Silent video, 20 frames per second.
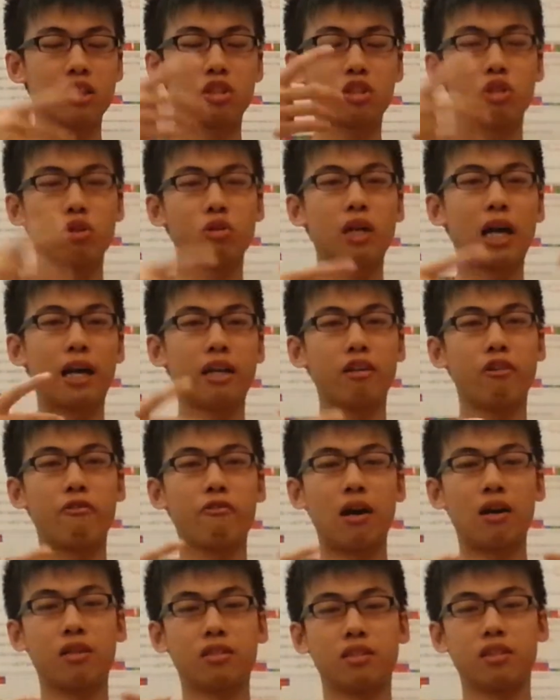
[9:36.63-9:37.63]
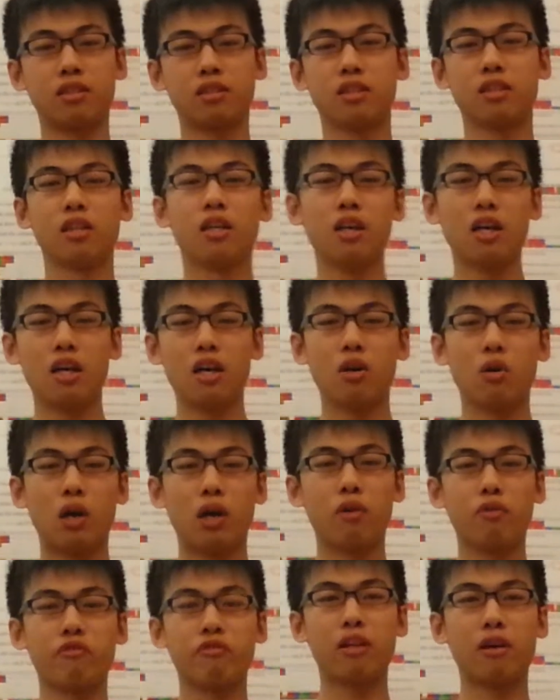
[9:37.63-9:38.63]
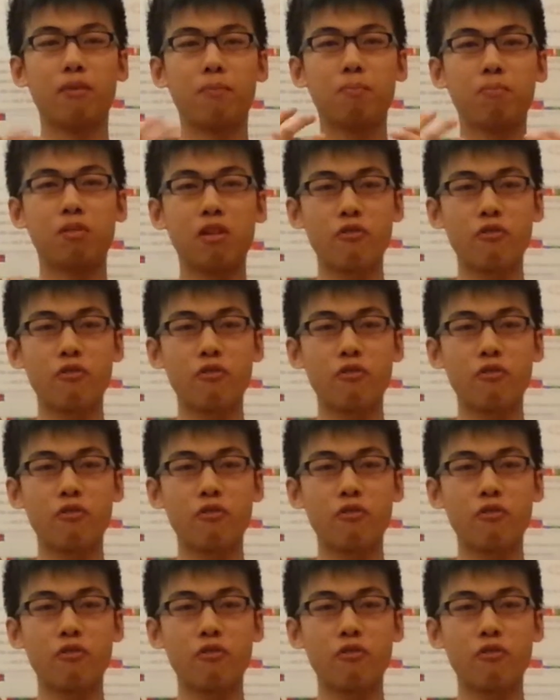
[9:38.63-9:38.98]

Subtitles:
two kind of viruses. The